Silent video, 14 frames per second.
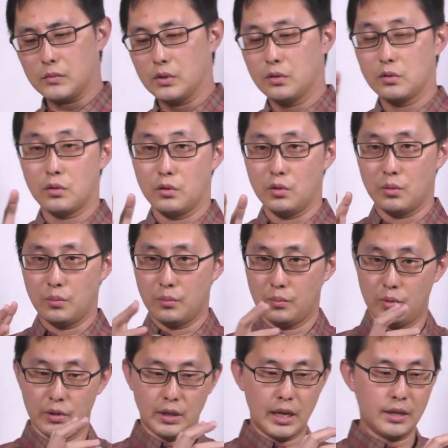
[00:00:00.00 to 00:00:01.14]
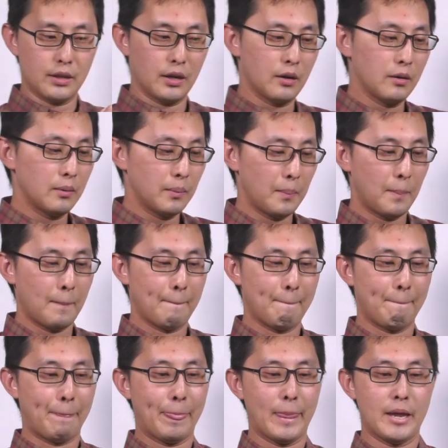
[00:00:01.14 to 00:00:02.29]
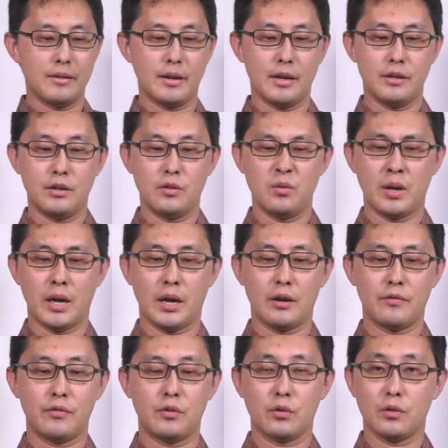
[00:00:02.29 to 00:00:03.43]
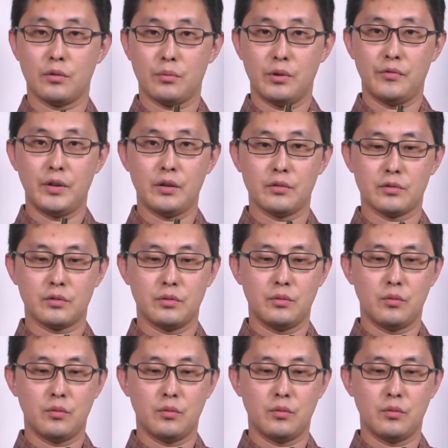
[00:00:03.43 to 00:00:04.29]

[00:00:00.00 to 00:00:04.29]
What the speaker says: So you put that there, and then you have your 3 fingers.